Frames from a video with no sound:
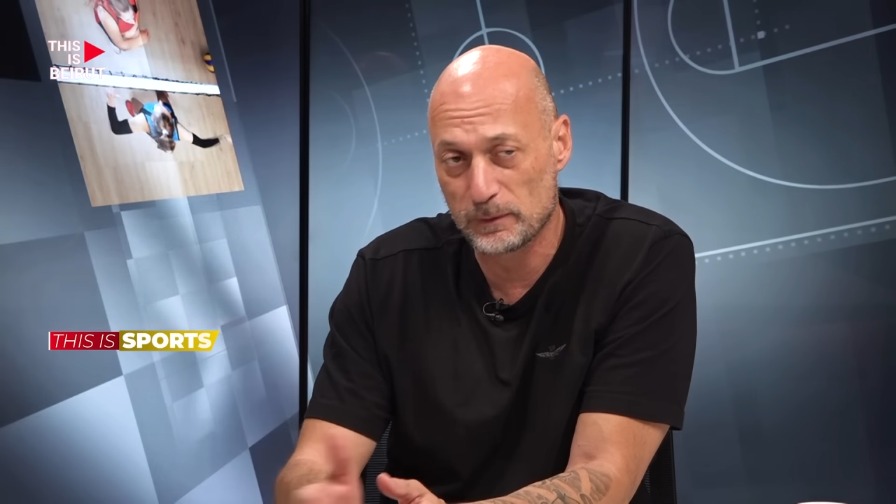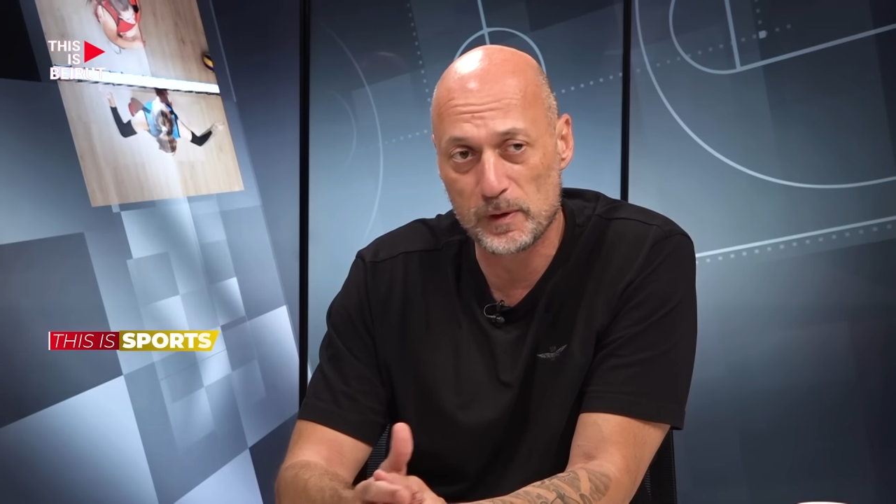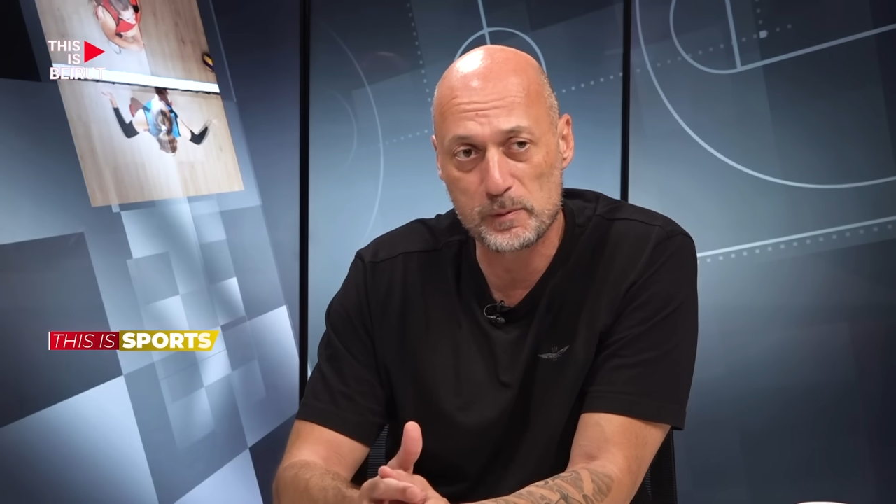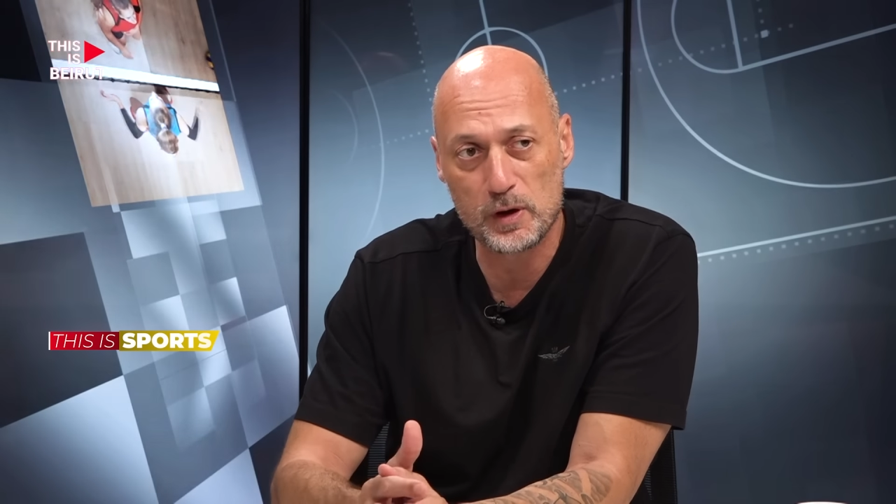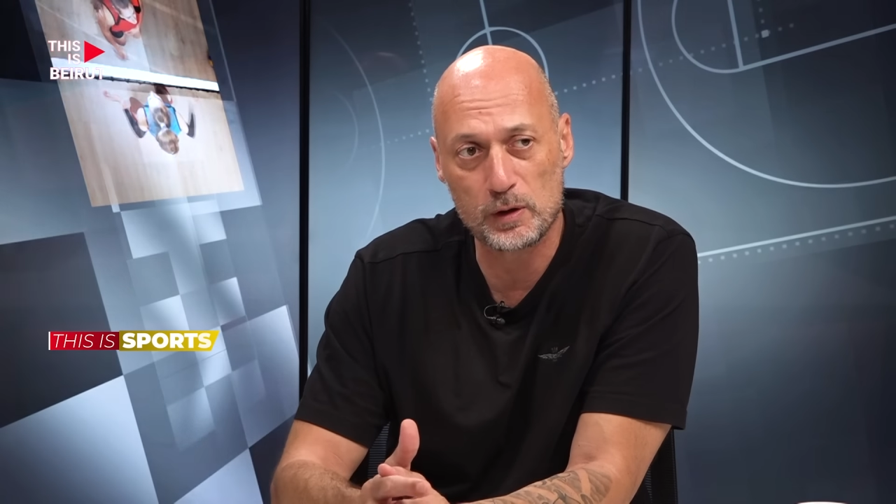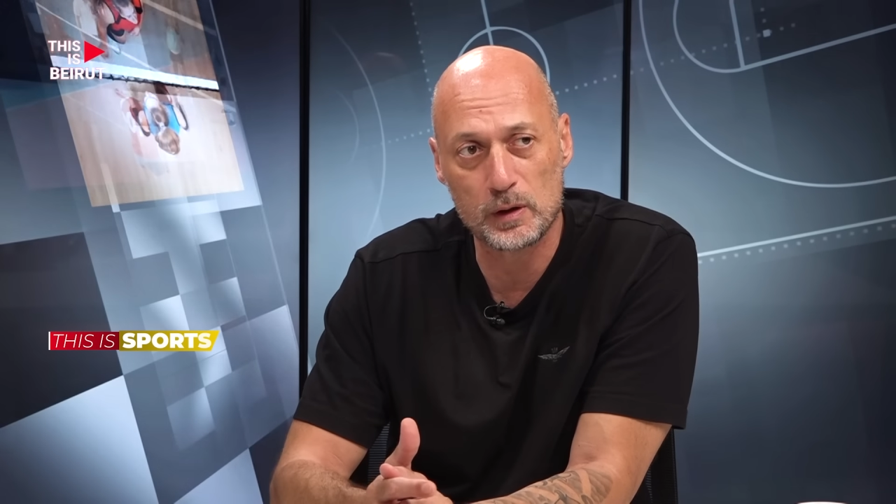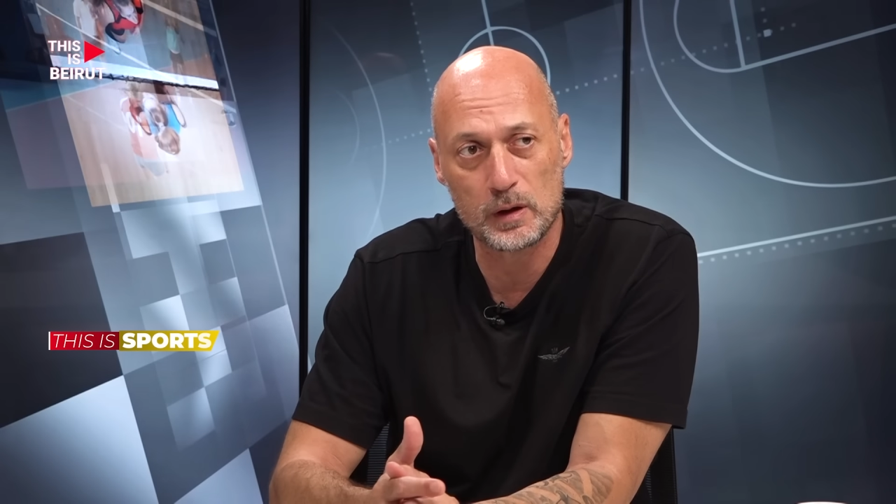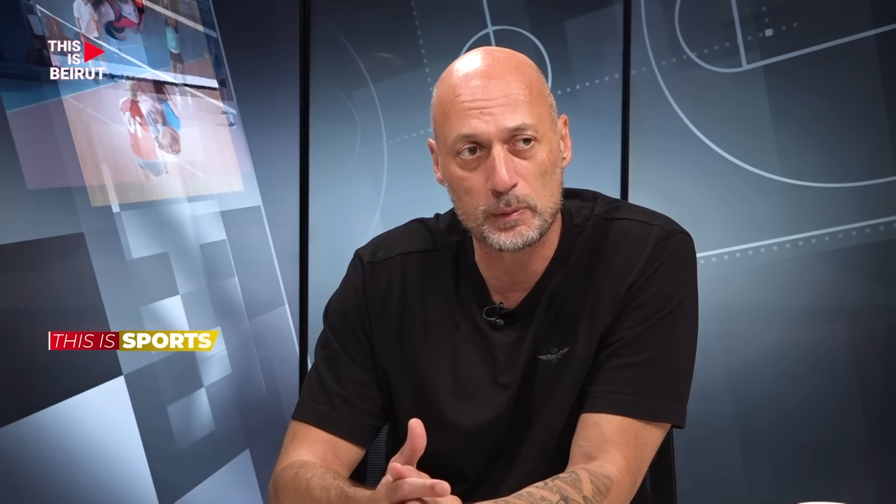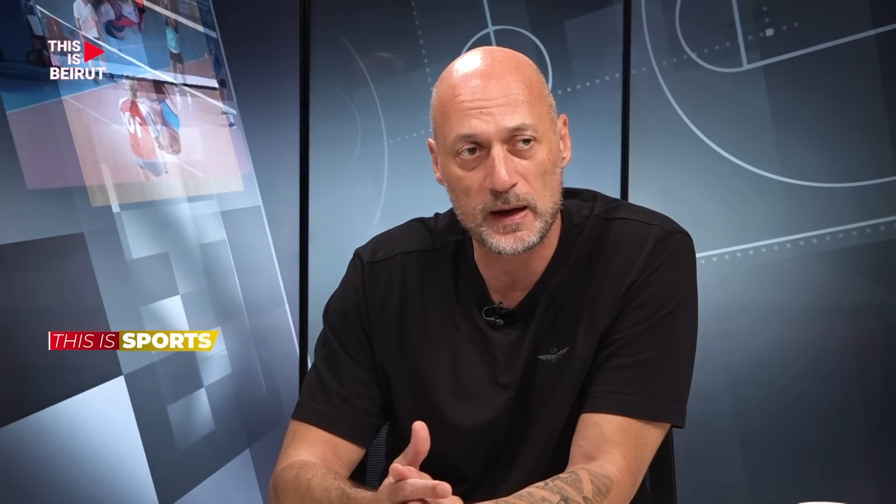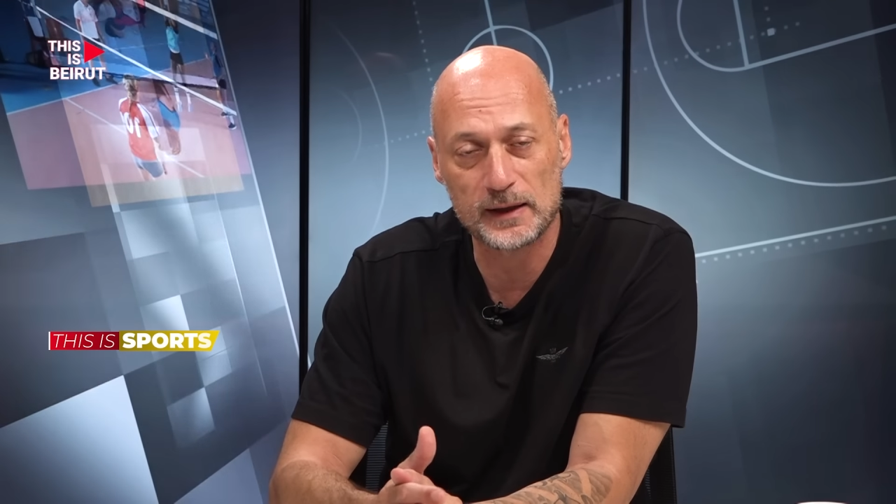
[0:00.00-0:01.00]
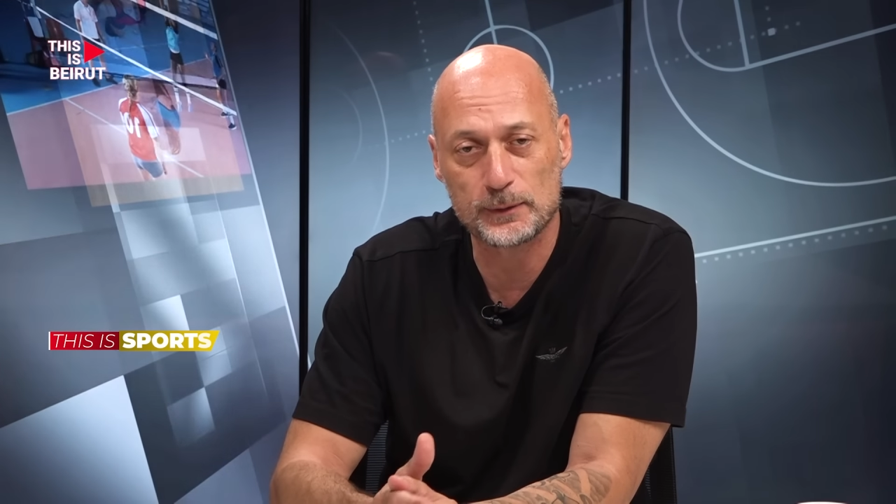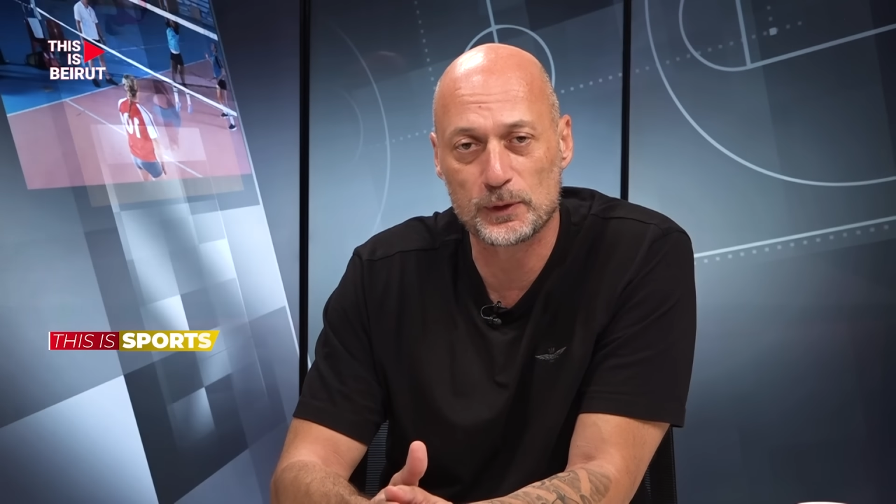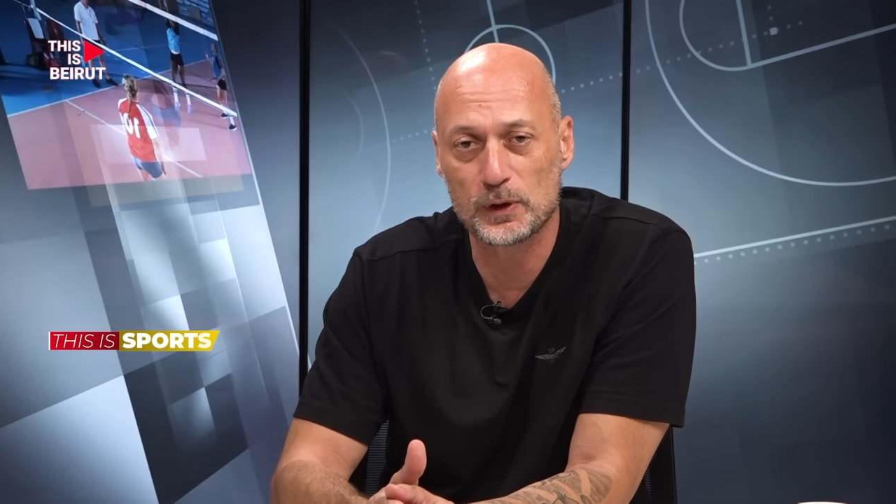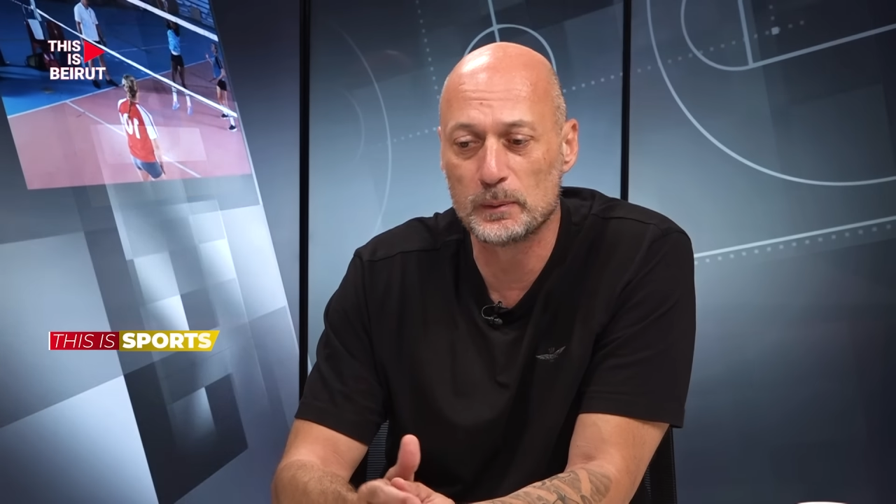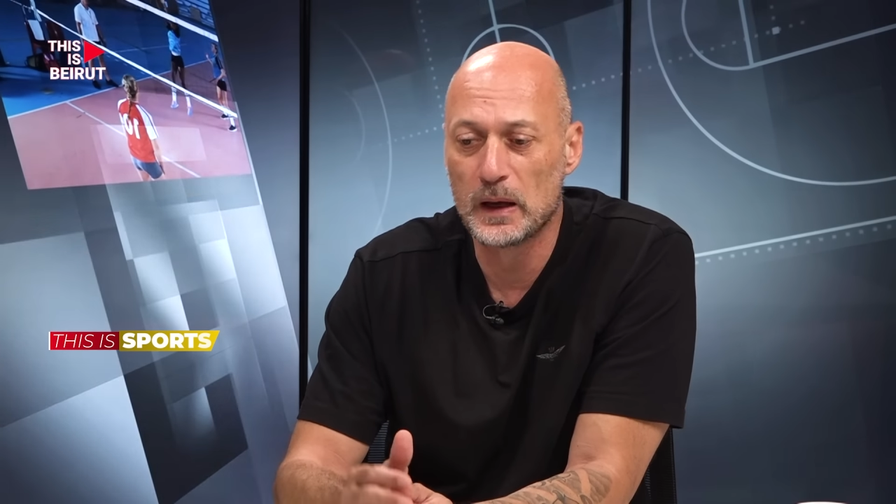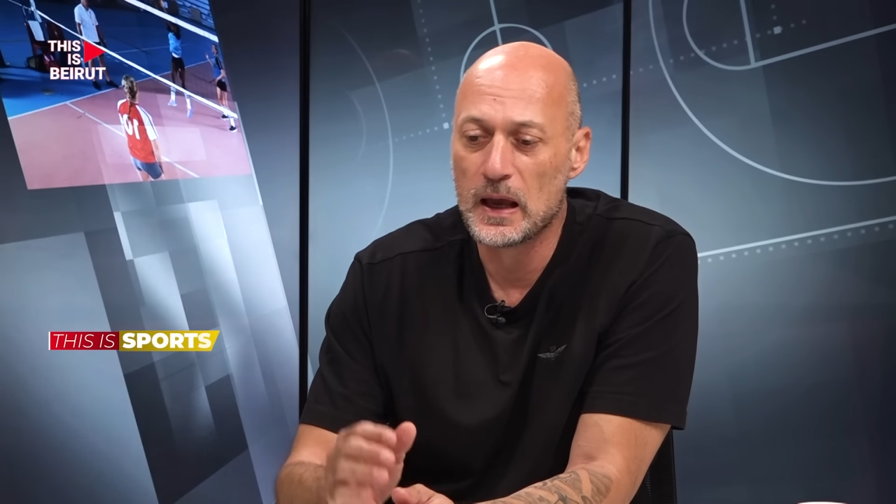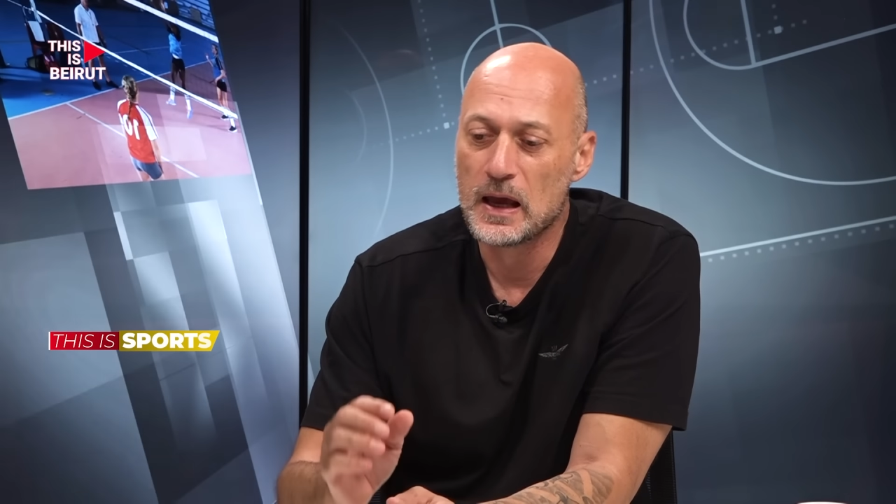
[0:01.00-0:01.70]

from your platform